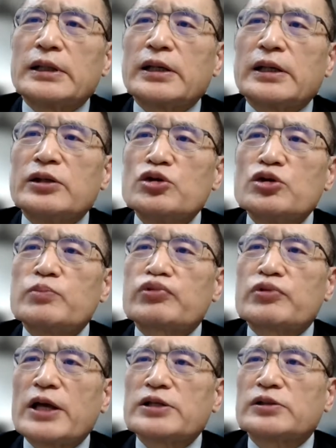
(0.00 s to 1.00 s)
a new
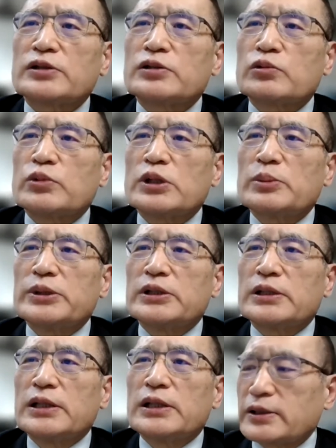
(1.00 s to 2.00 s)
president will be
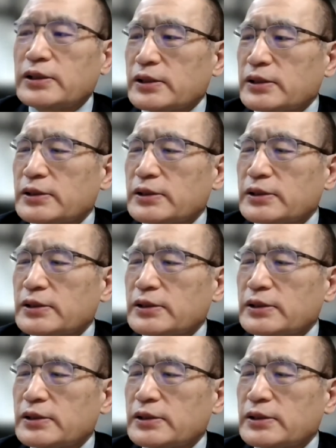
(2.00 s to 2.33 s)
elected